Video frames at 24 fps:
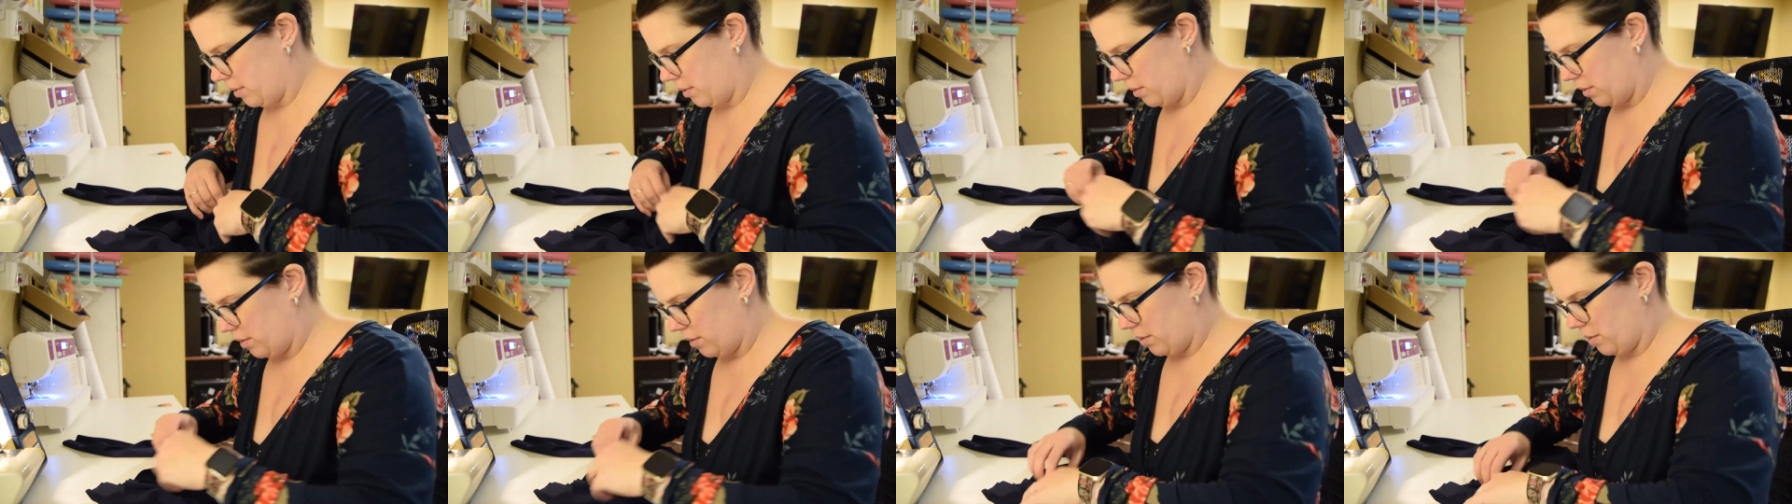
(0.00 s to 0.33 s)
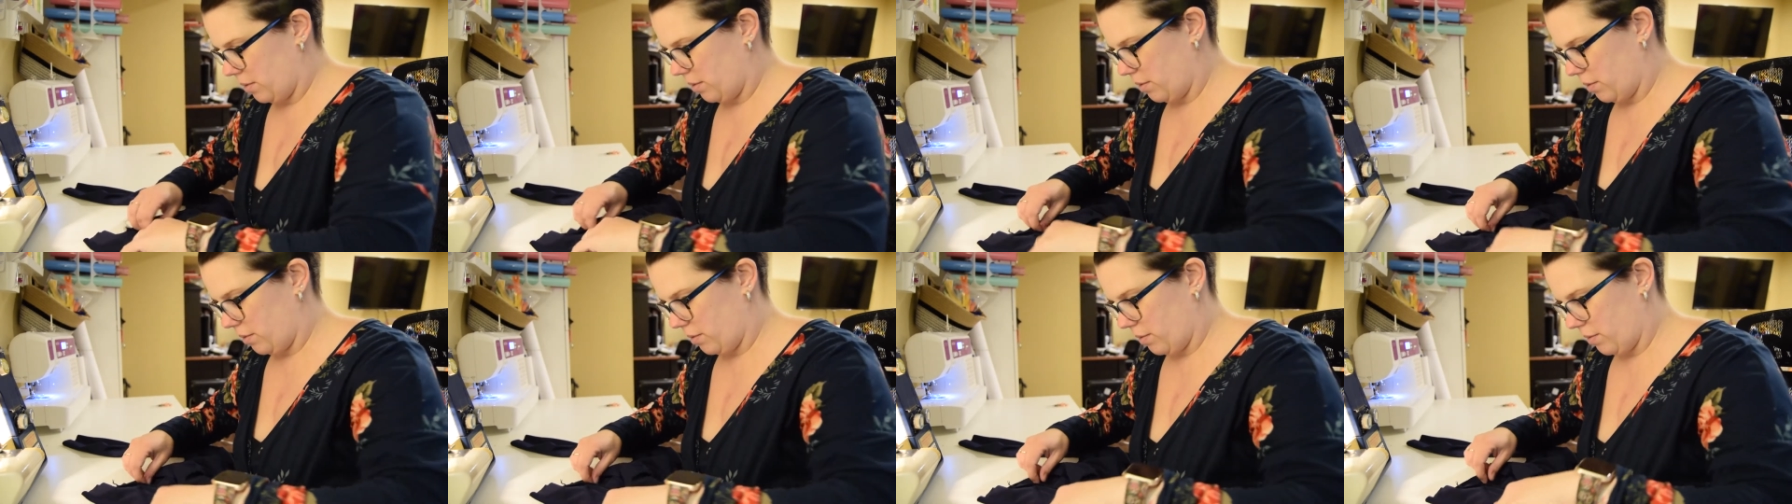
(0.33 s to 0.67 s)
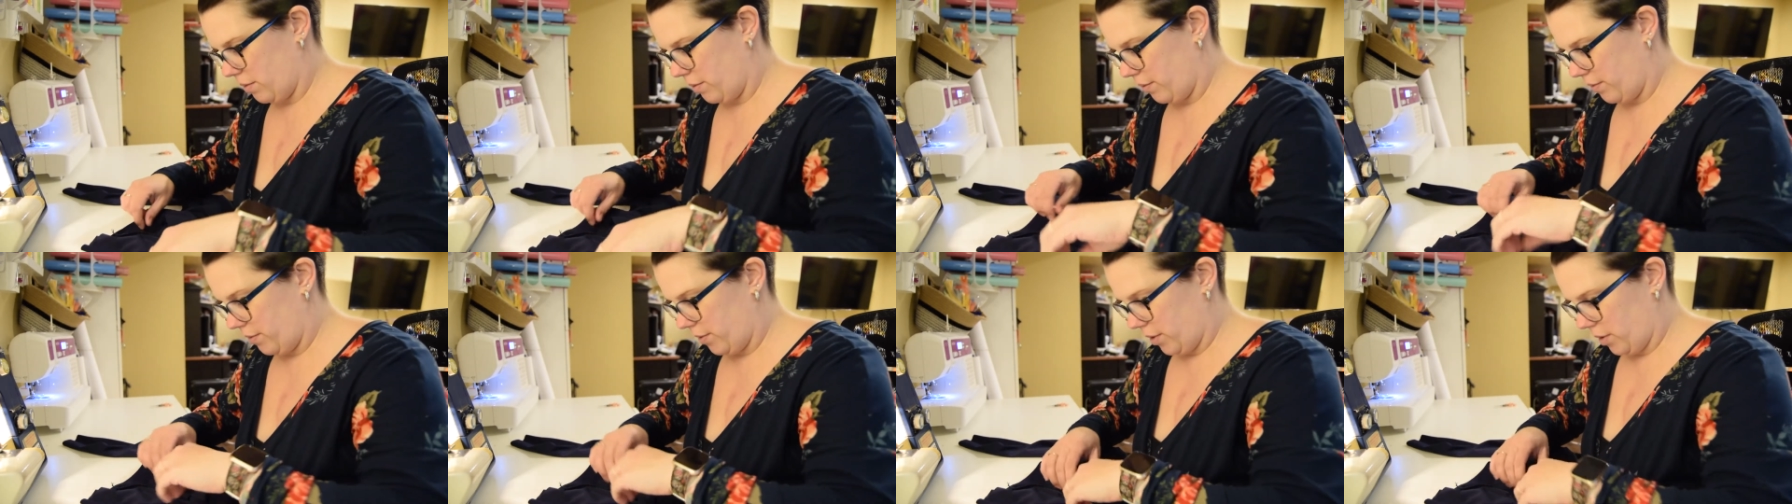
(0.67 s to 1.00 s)
So
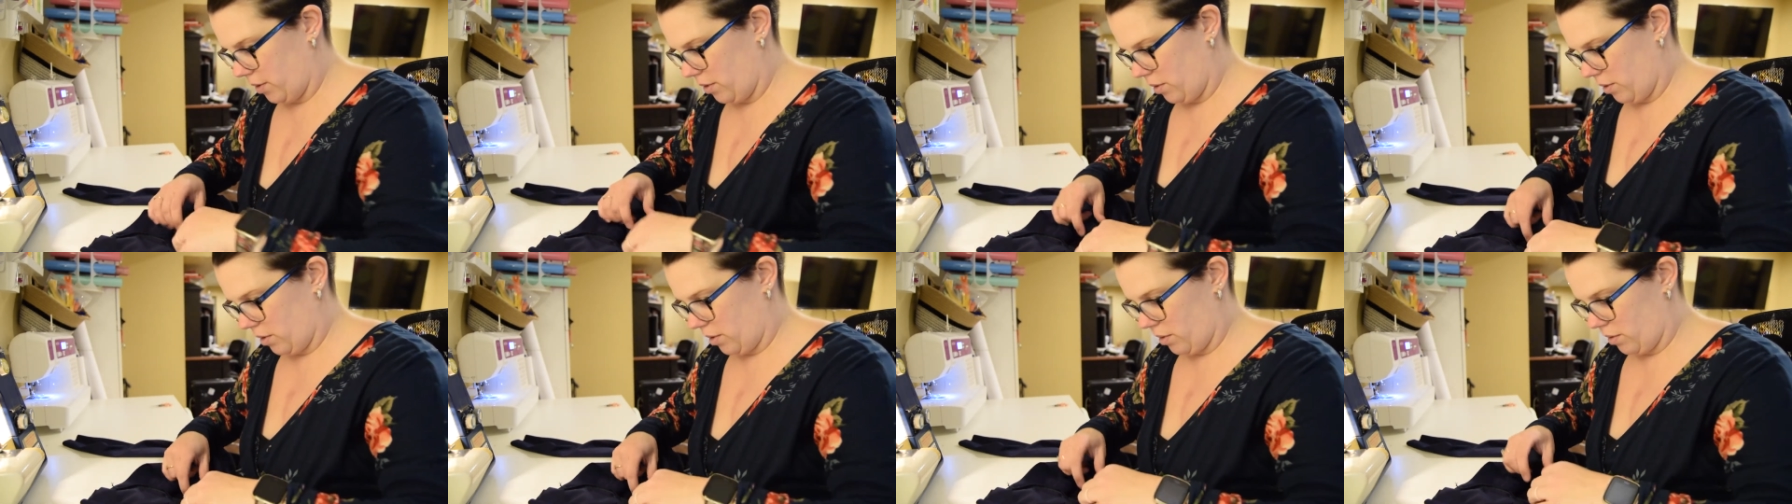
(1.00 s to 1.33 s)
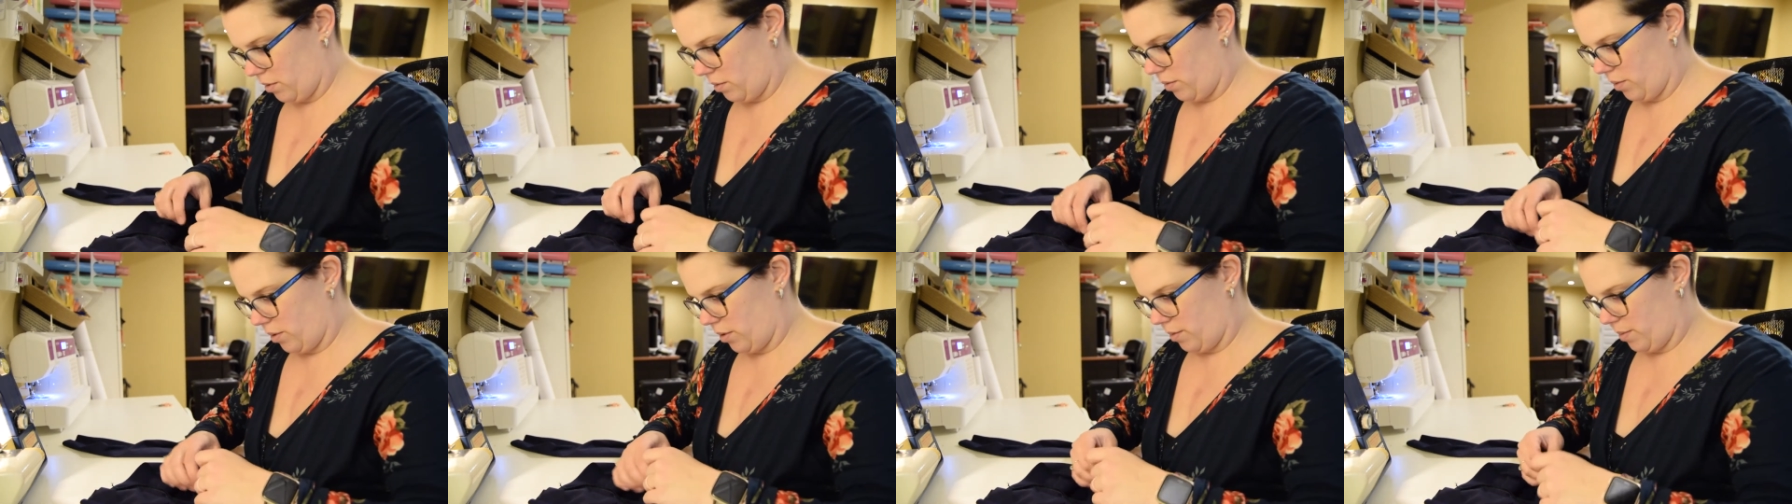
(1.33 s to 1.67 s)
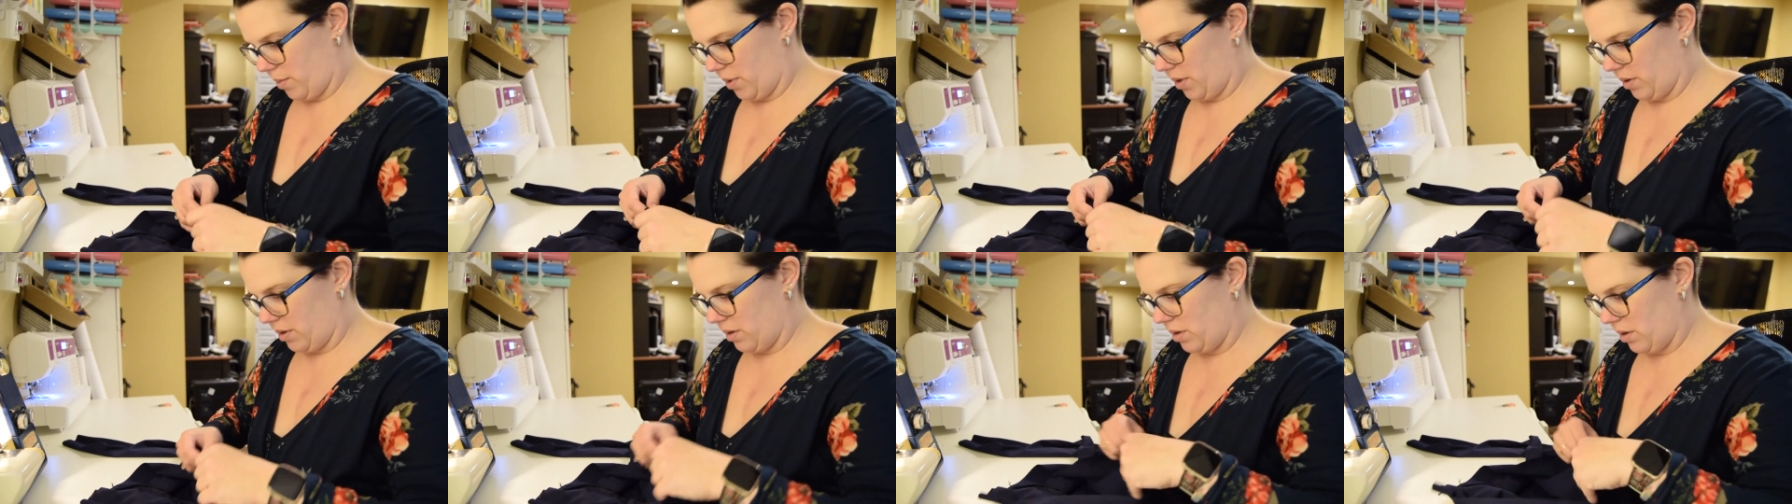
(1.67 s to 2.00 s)
figure out where
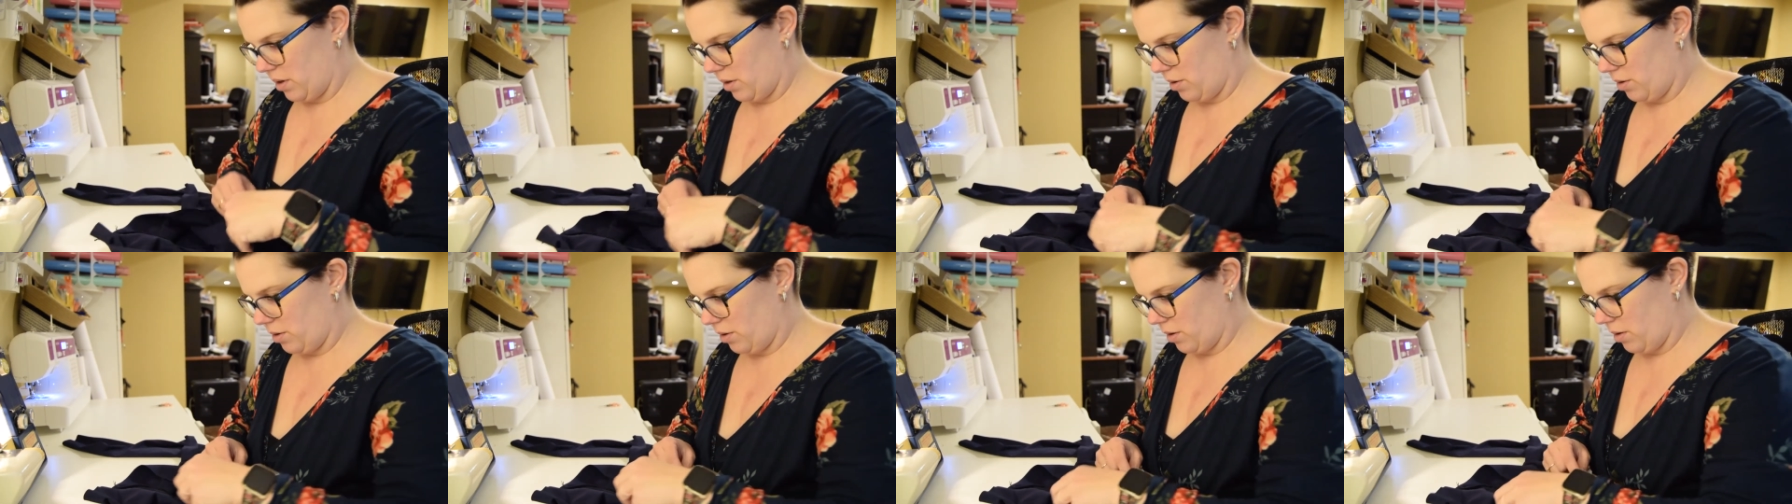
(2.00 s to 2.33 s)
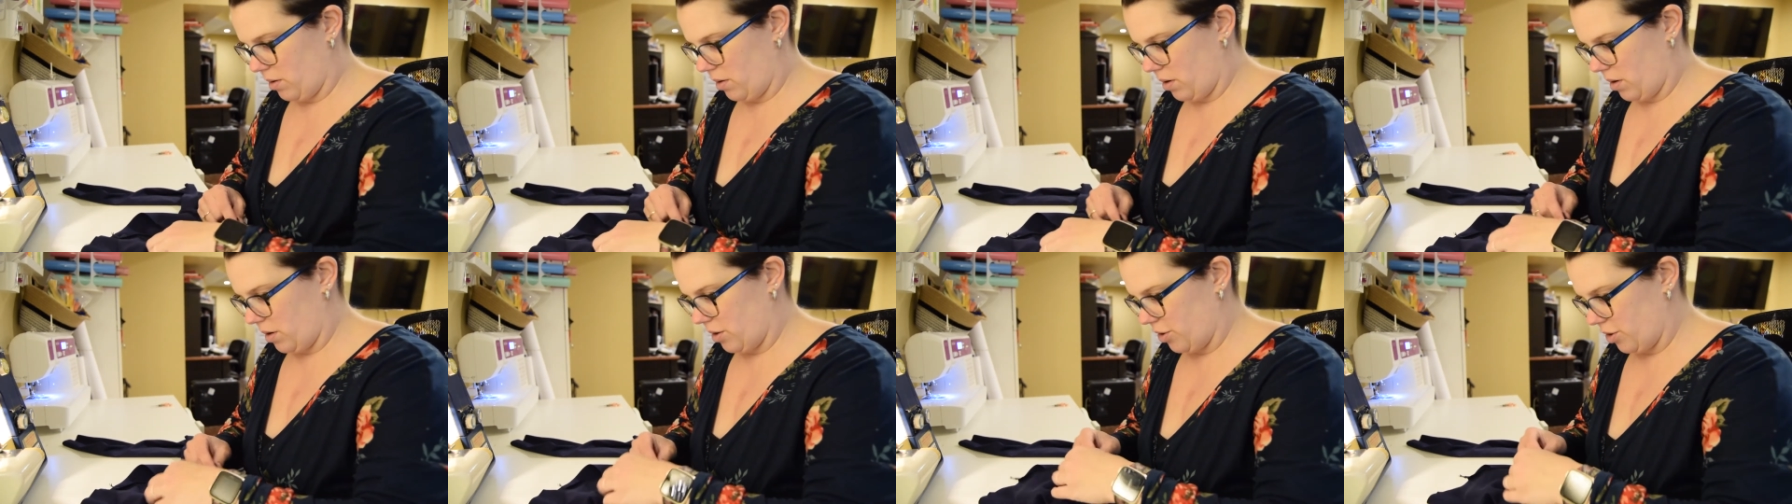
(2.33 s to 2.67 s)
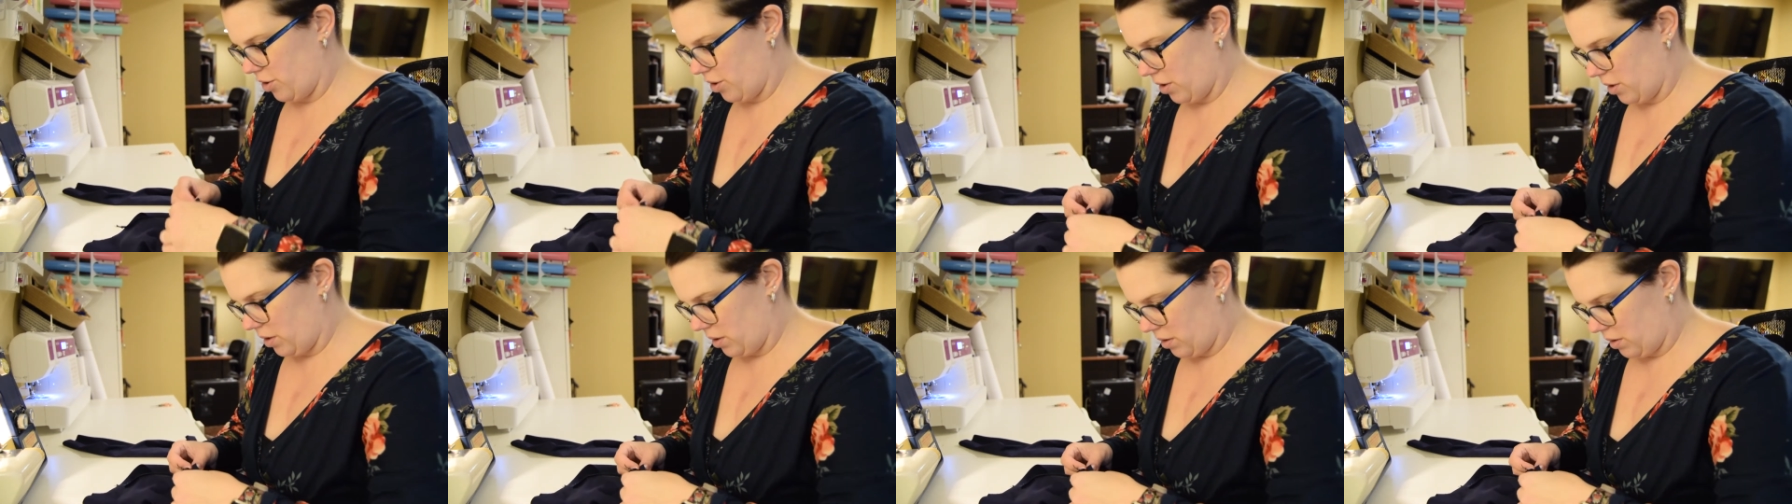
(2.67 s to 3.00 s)
my center
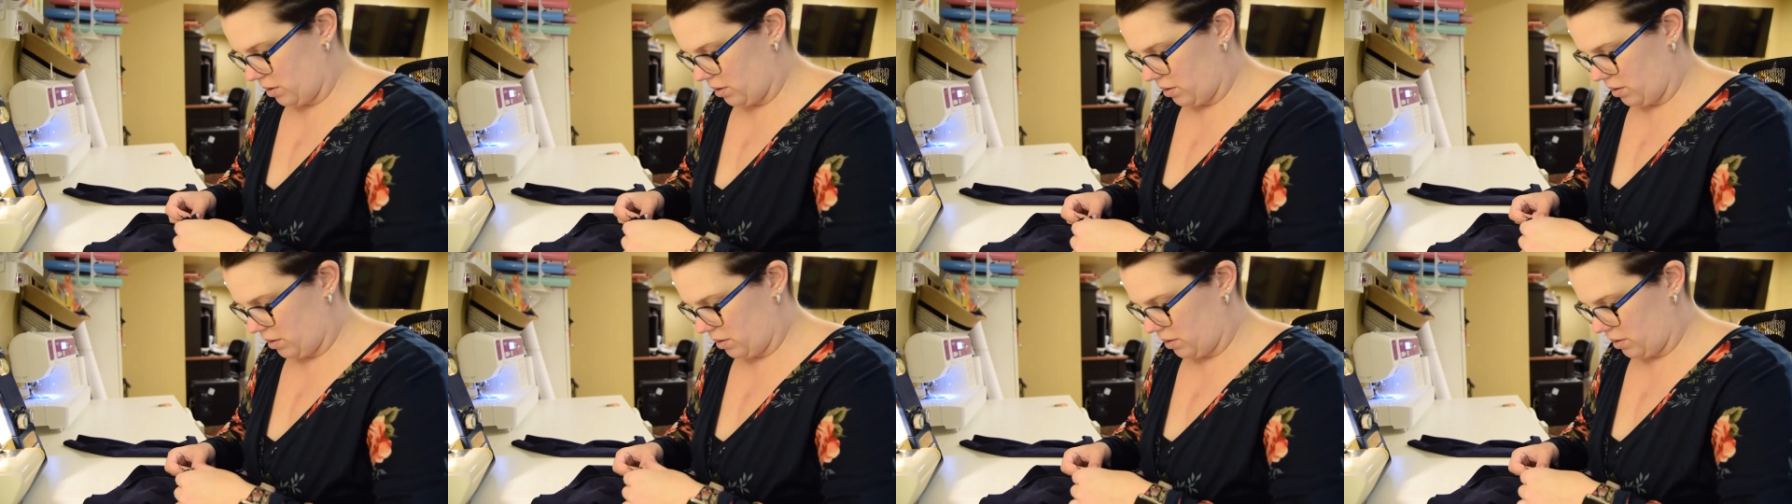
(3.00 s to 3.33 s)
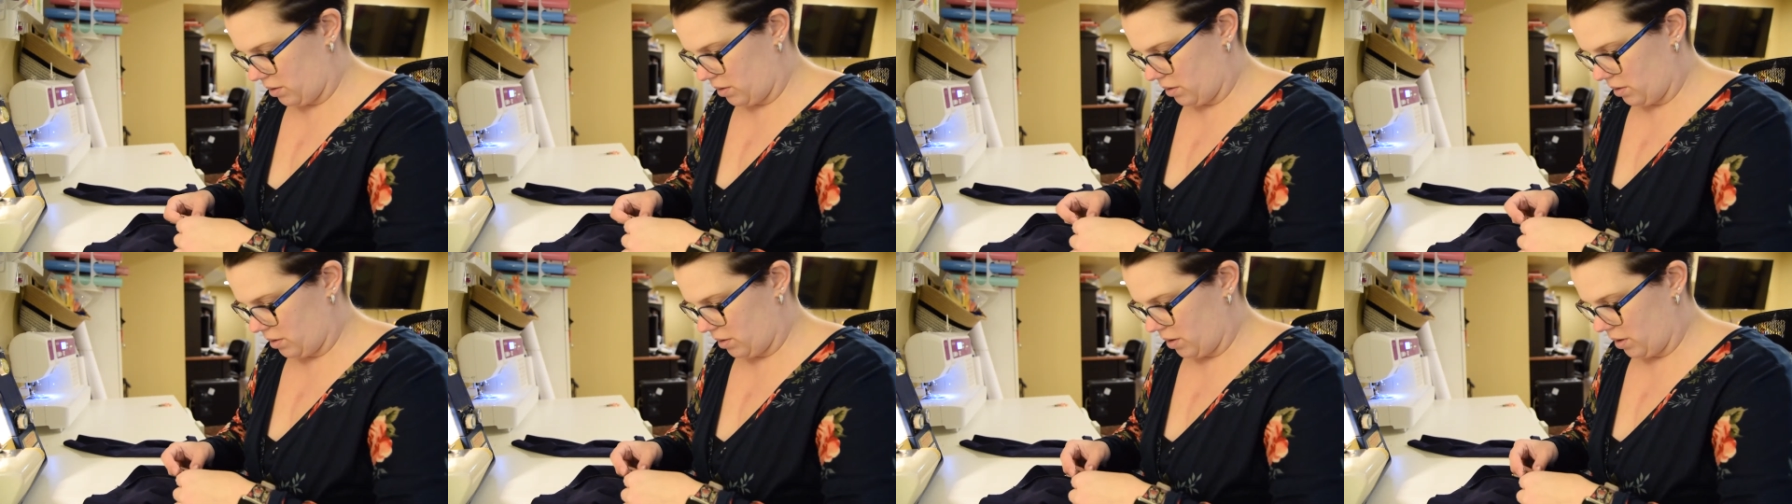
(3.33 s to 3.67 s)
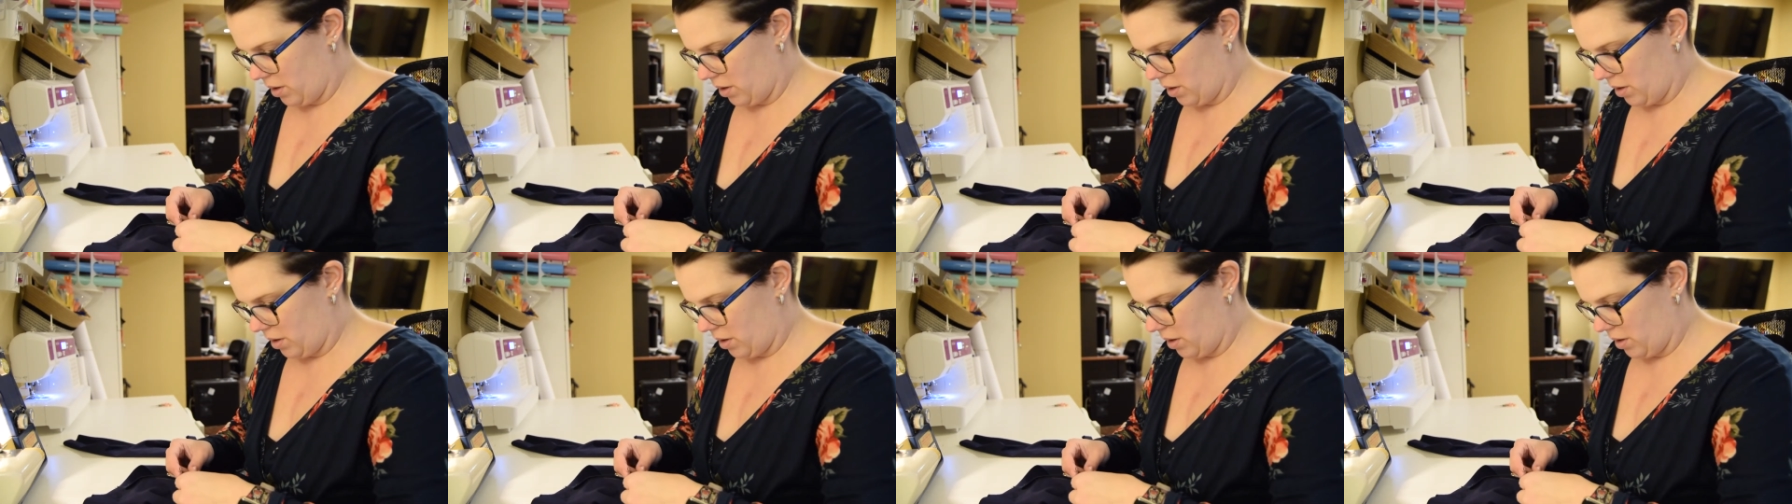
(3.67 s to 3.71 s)
notch is.